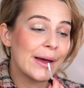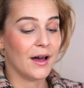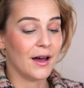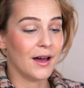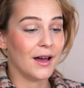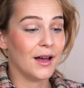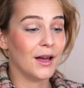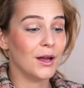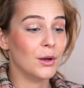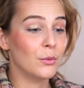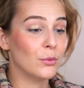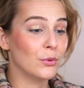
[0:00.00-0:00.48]

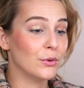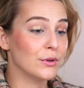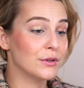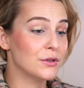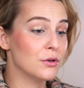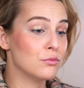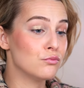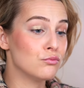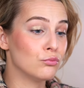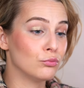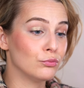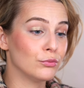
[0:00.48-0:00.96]
I
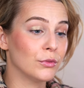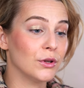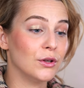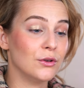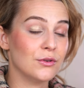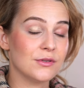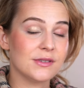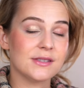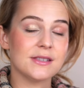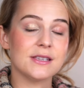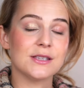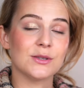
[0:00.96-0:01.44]
would
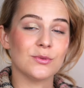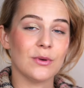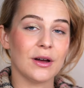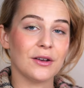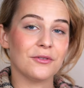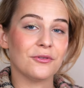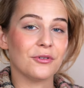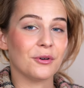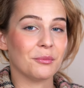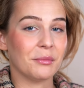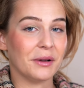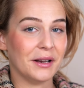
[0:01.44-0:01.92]
use this
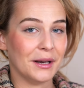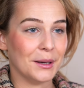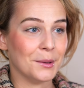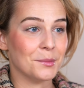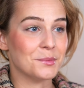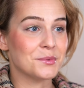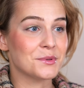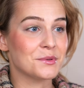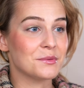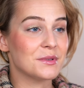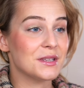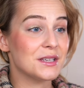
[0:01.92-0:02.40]
one for my
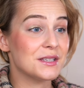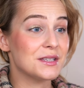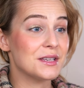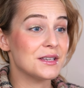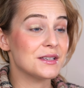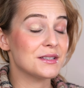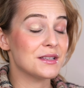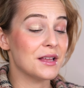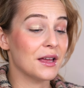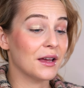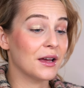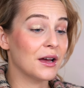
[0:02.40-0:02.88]
lips. This
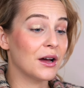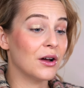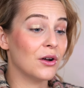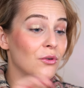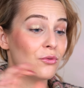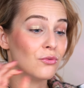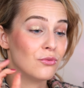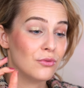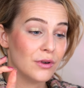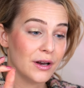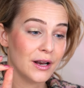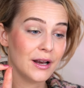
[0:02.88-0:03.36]
is like a
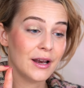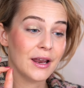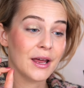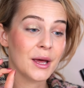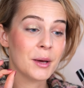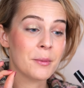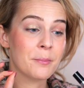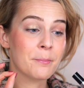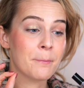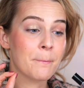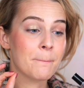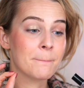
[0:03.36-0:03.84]

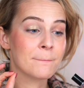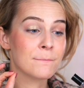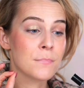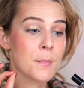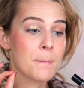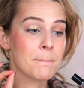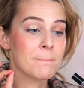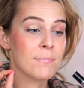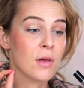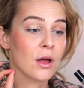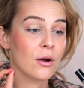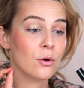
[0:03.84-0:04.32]
really,
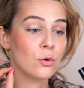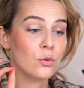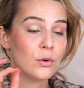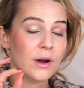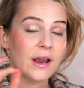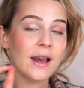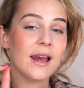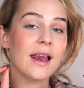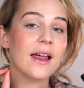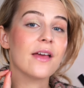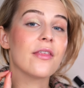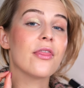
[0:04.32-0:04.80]

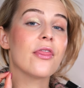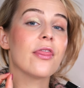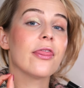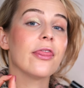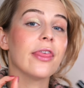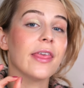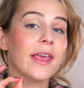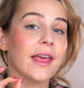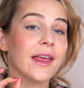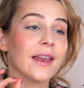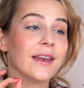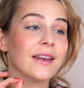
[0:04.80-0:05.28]
really
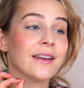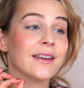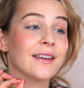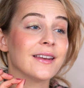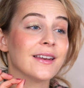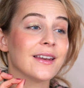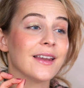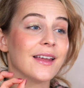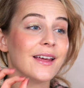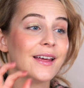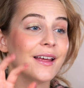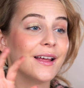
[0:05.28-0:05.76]

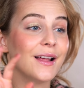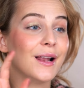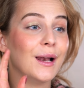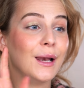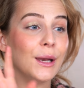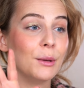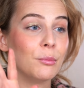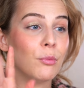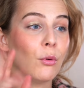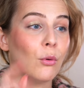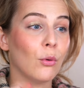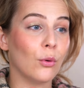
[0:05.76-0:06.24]
thin
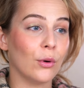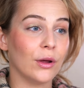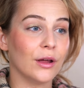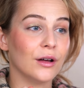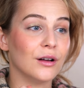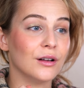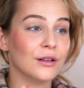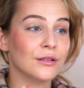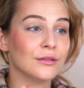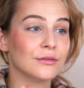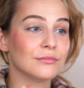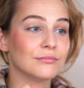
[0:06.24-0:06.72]
lip
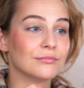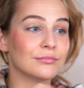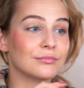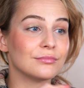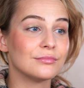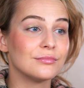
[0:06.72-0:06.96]
oil.